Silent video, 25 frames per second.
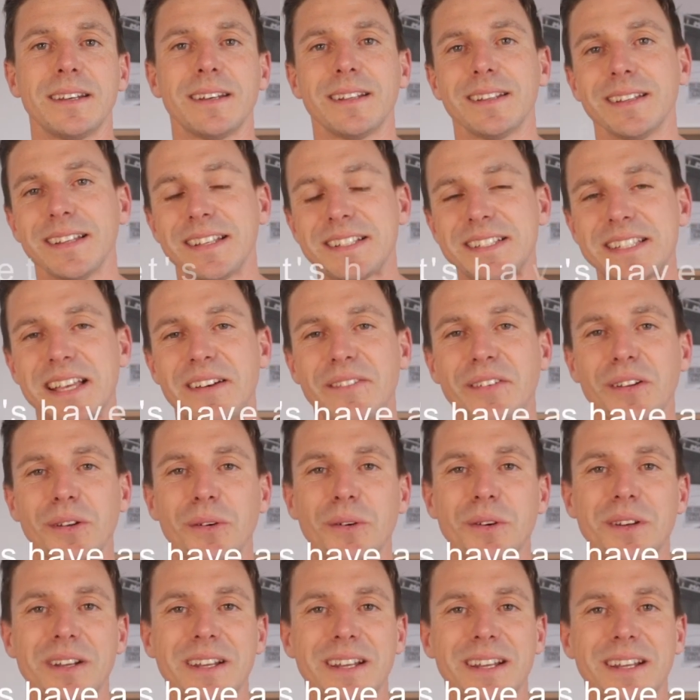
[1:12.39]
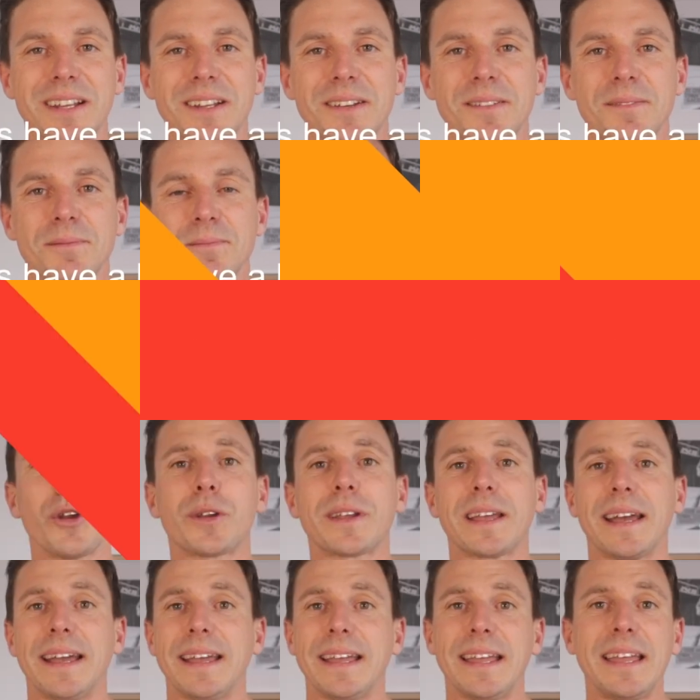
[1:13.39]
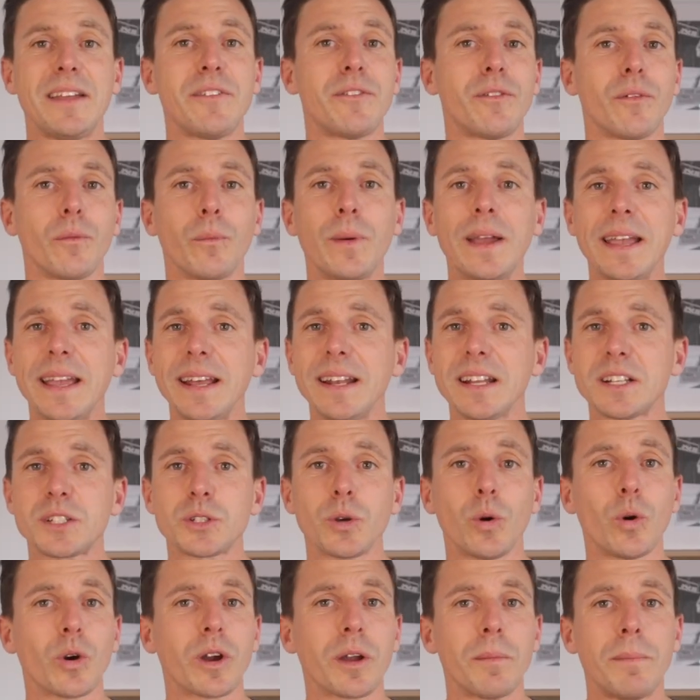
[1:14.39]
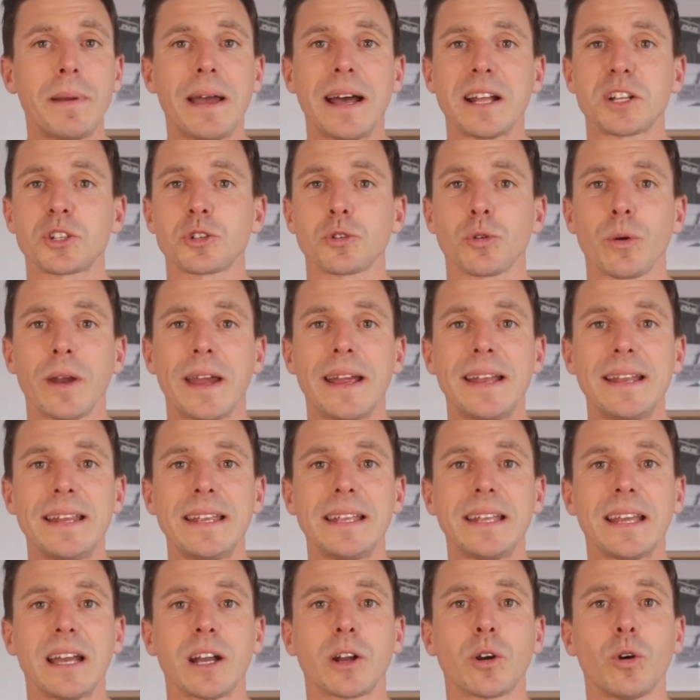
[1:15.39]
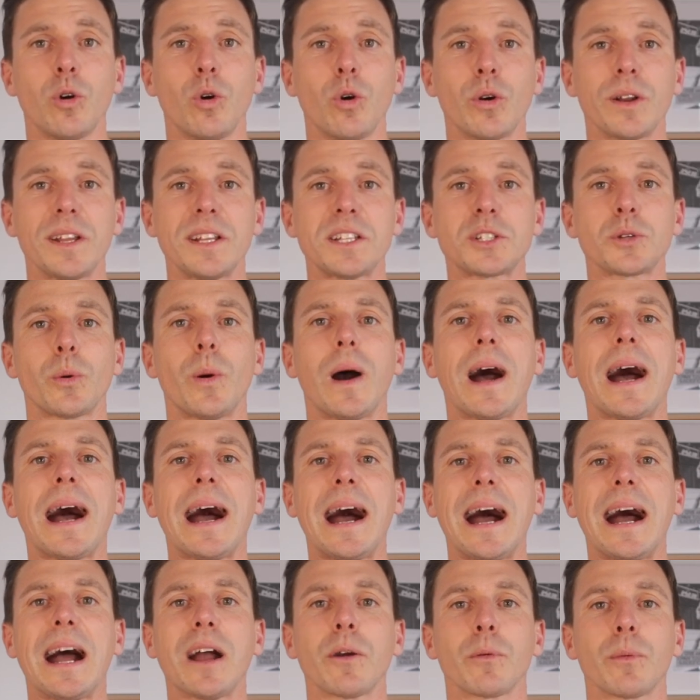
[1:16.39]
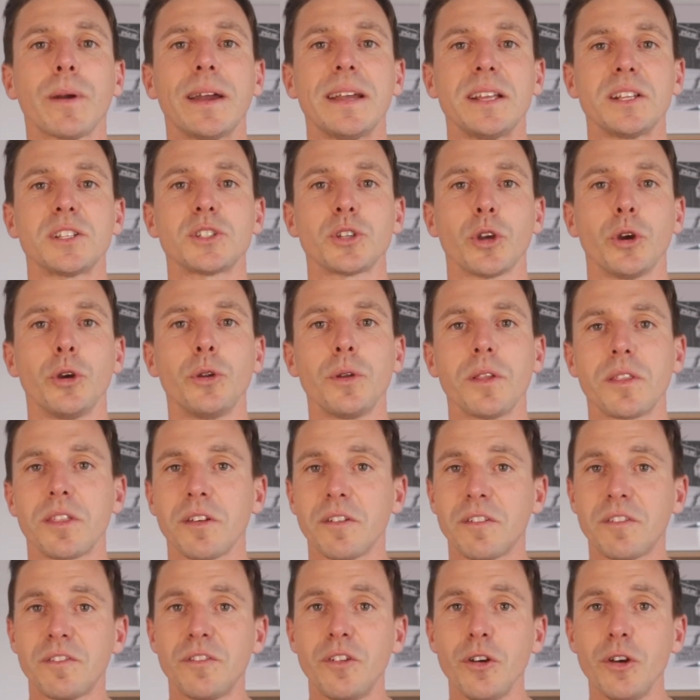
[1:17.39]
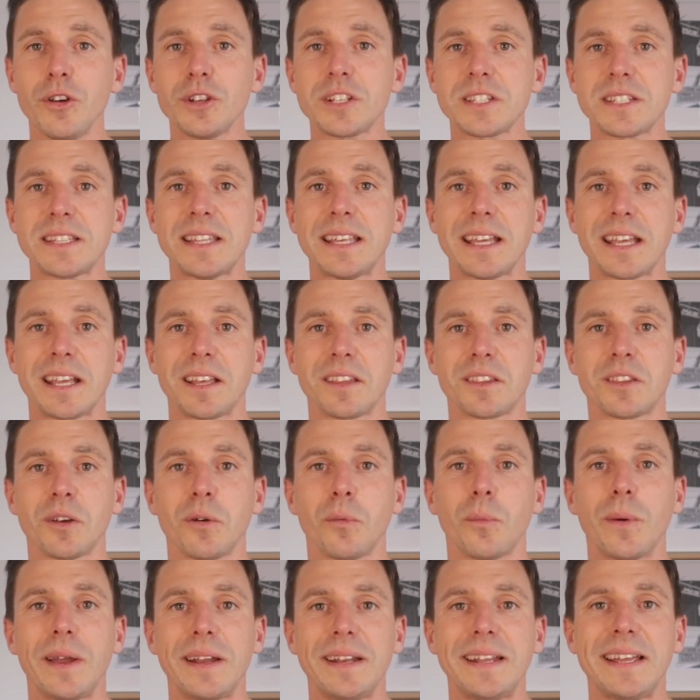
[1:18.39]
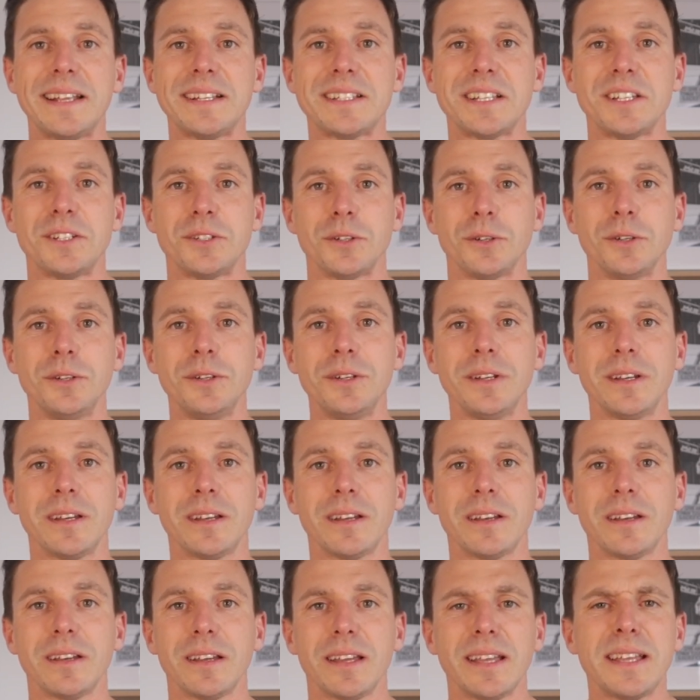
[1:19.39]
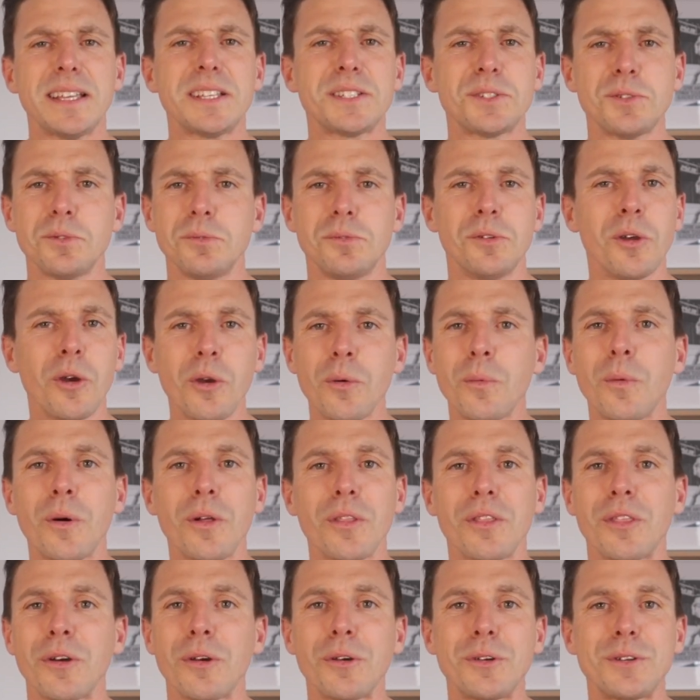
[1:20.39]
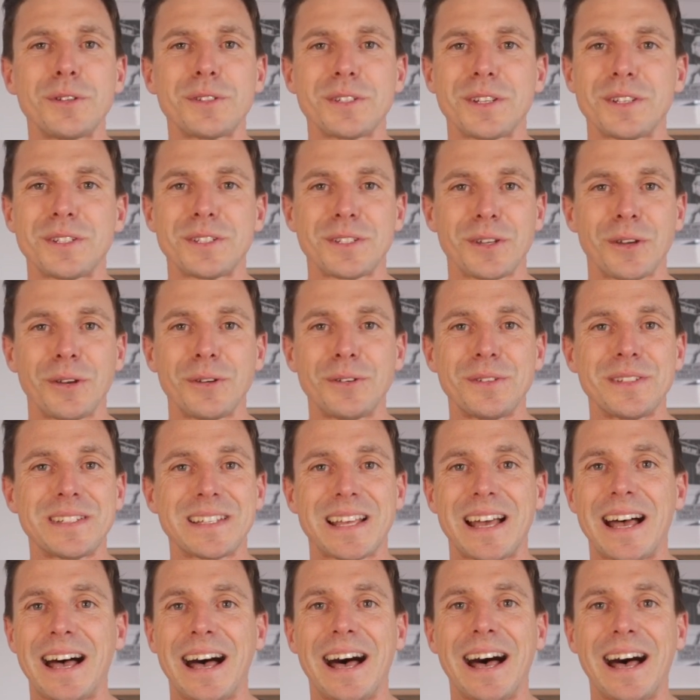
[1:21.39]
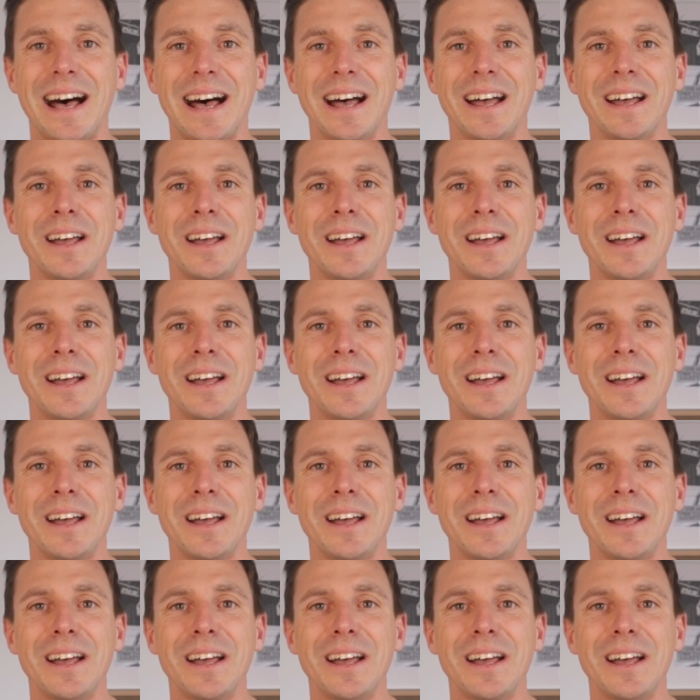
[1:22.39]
Let's have a look. Okay, if we're going to talk about training according to a heart rate zone, the first thing that we need to do is know what those zones are.